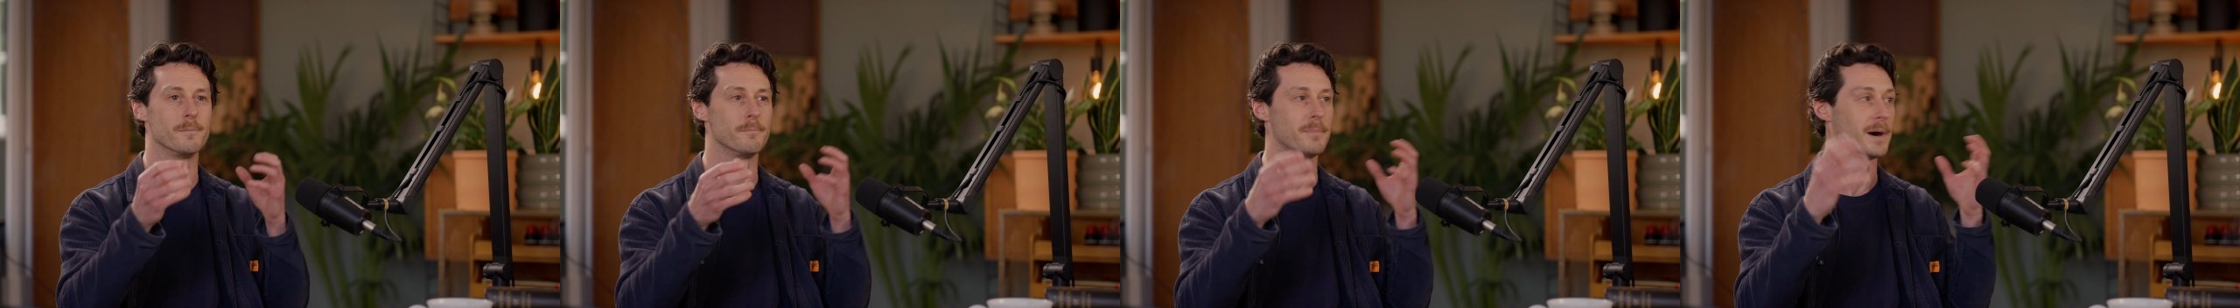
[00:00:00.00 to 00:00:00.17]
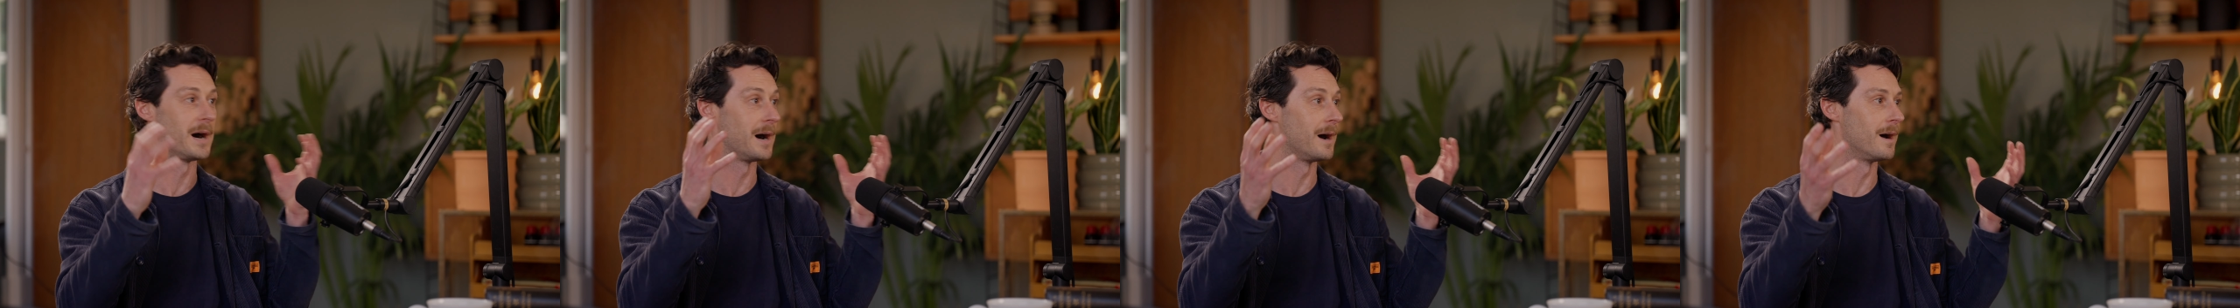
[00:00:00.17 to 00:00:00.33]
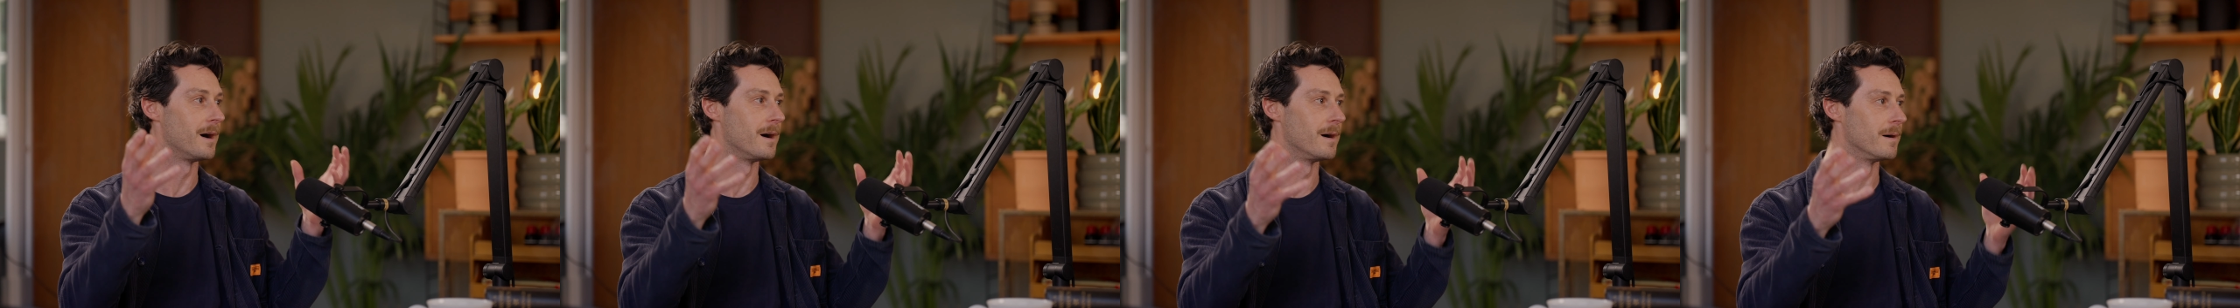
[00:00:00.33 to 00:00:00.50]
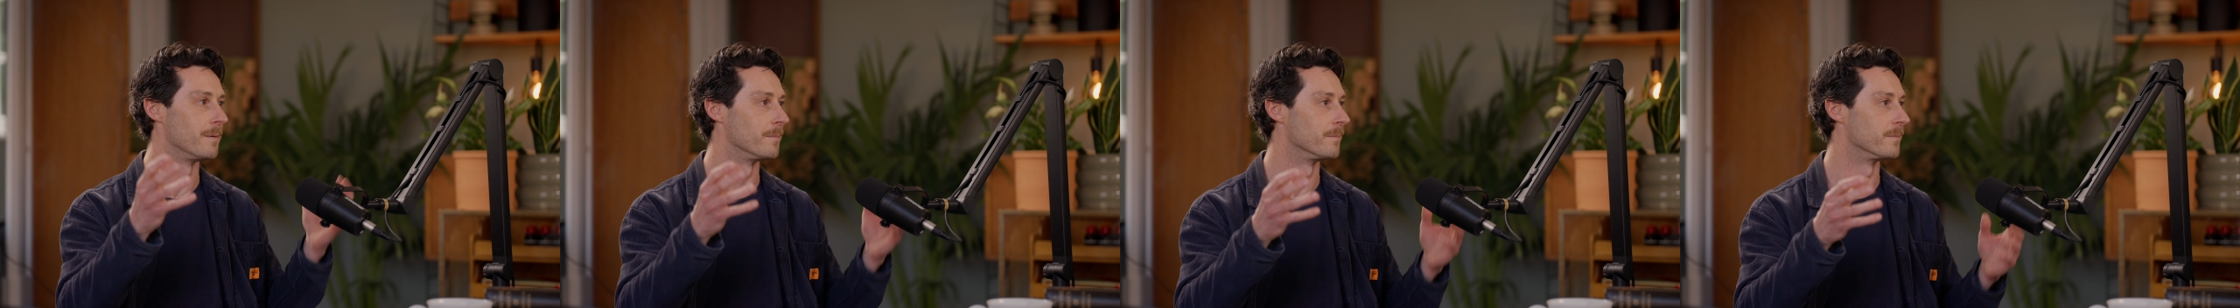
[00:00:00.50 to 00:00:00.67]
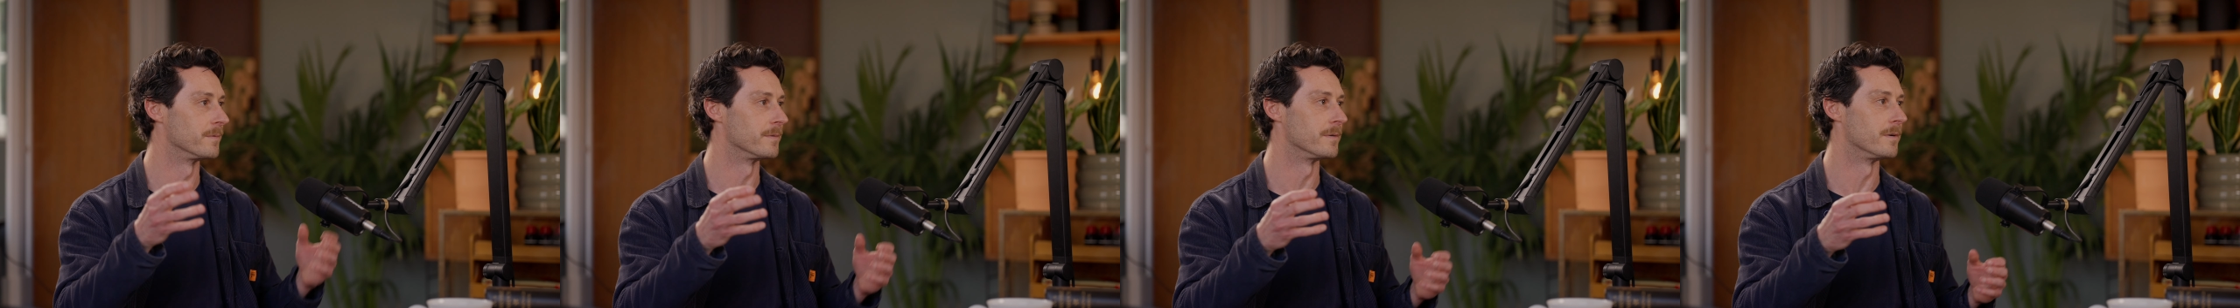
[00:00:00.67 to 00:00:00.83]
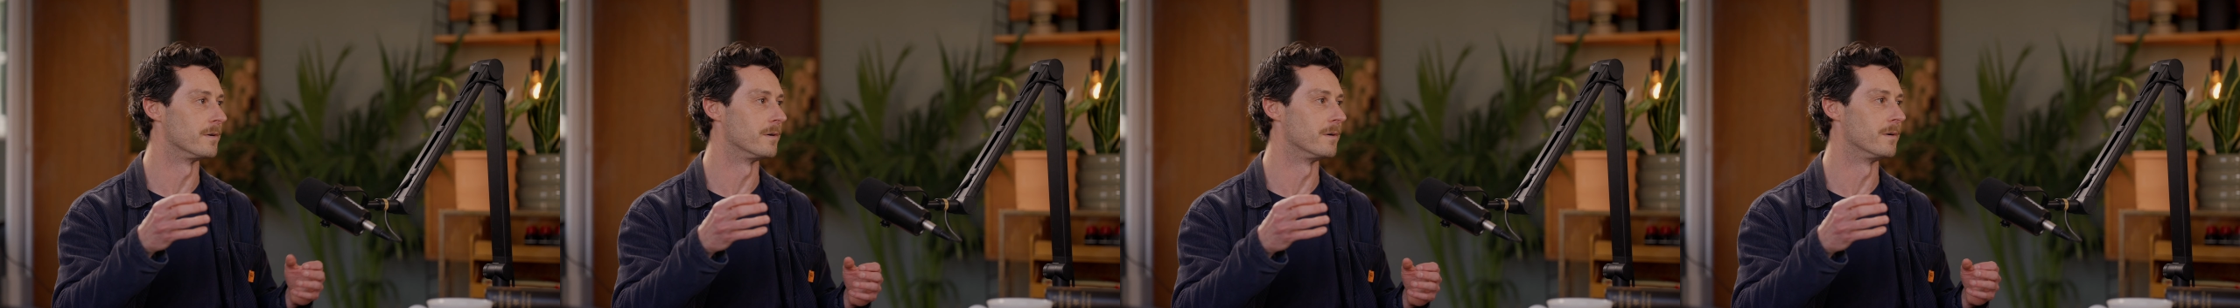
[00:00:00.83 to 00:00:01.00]

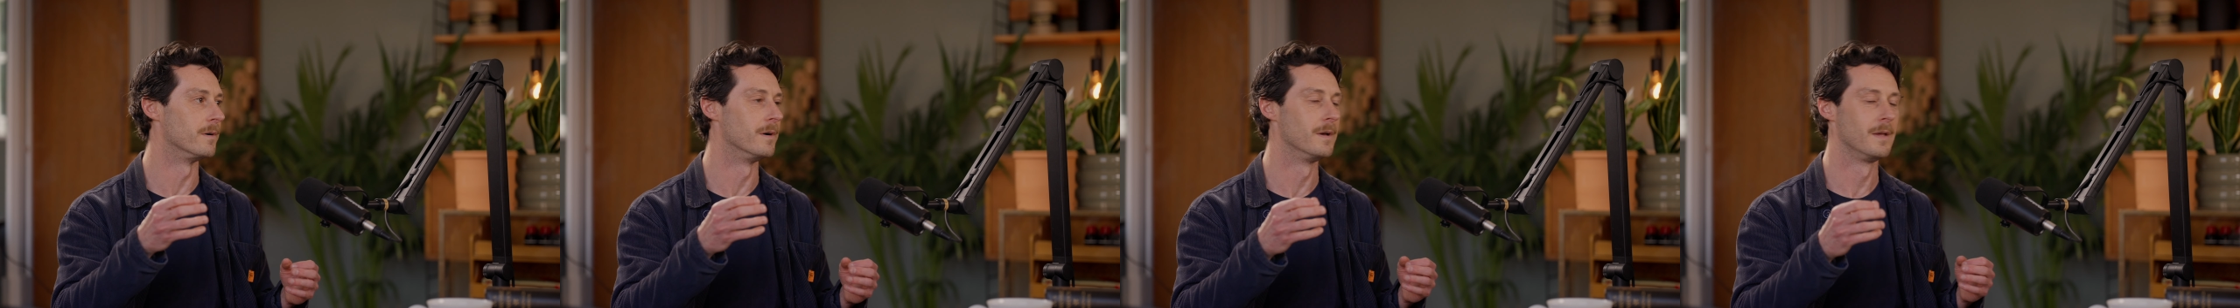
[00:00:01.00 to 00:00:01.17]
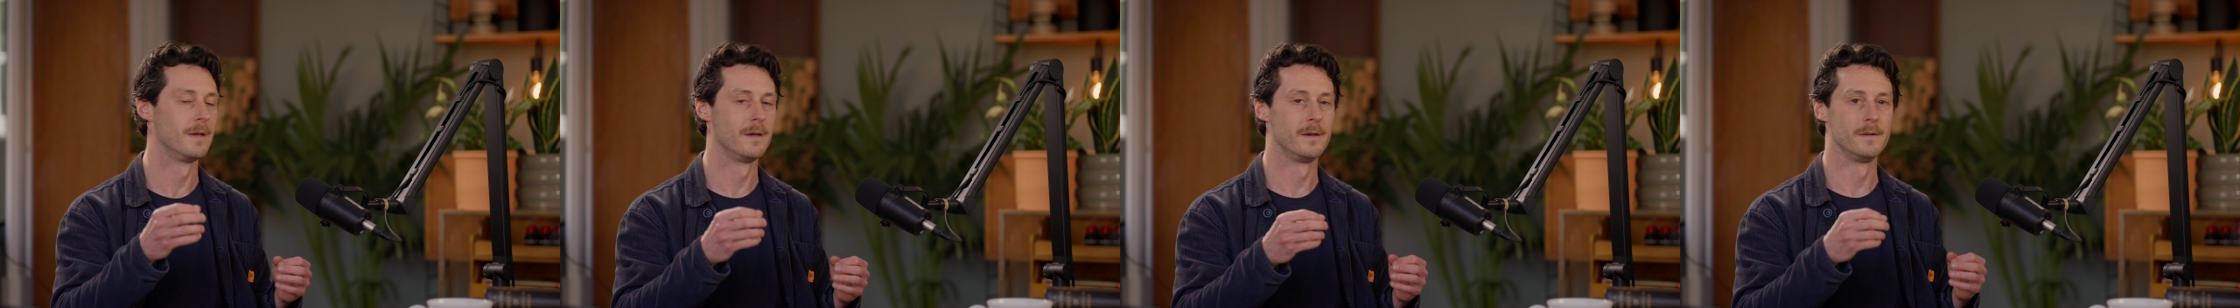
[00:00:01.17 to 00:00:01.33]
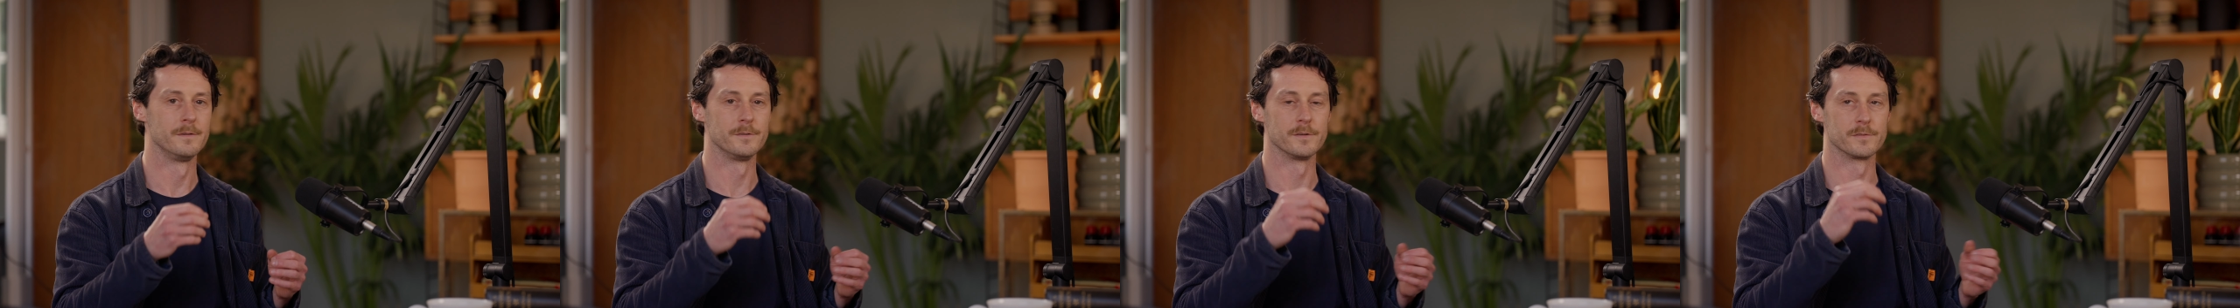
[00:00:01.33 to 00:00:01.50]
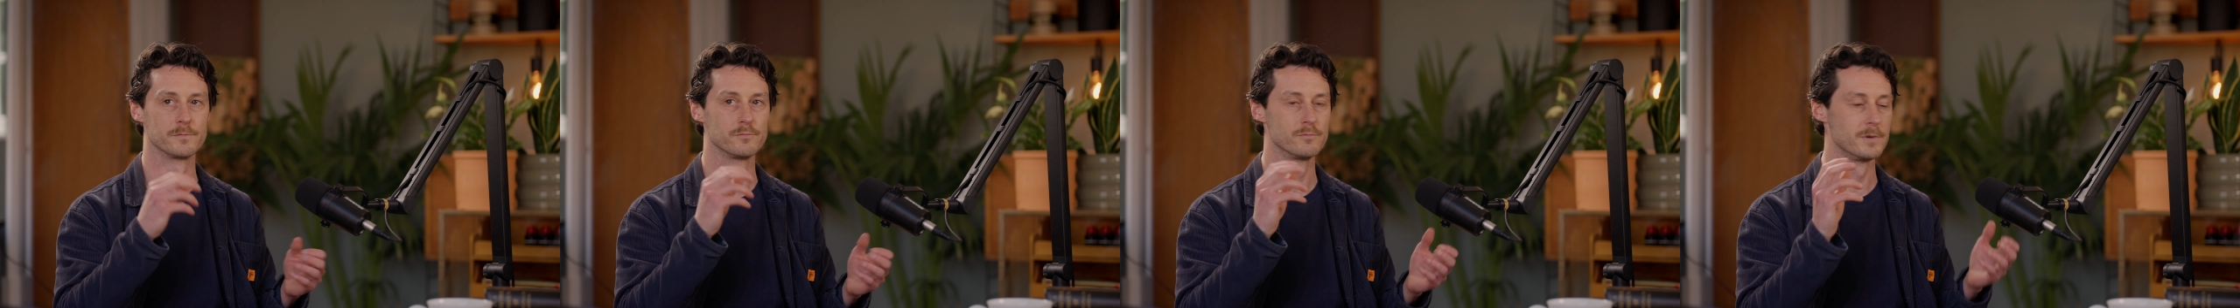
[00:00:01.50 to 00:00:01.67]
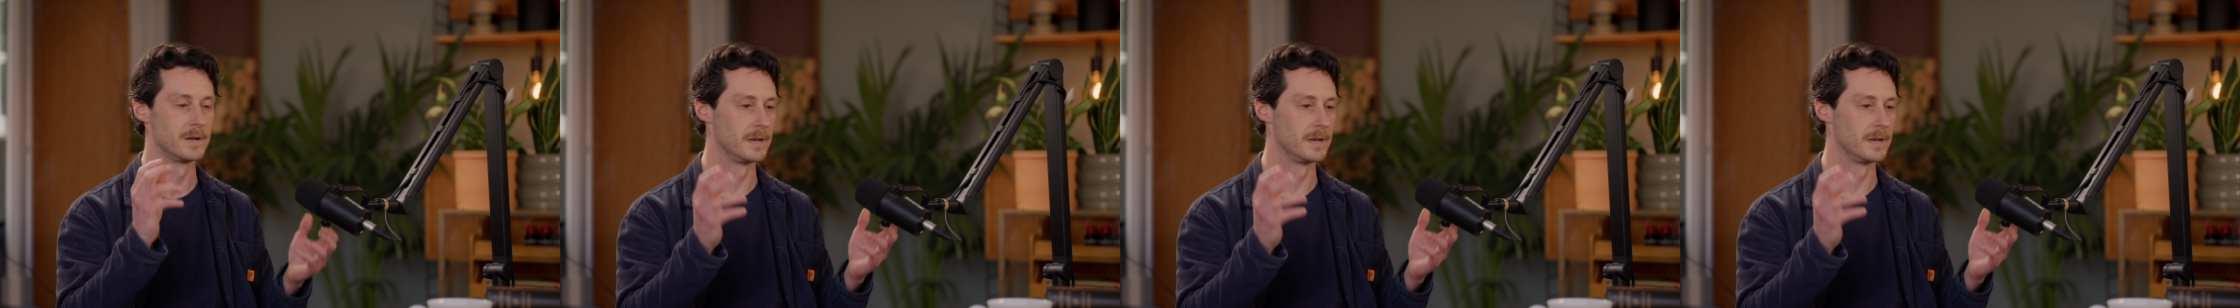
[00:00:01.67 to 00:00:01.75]
palms, or just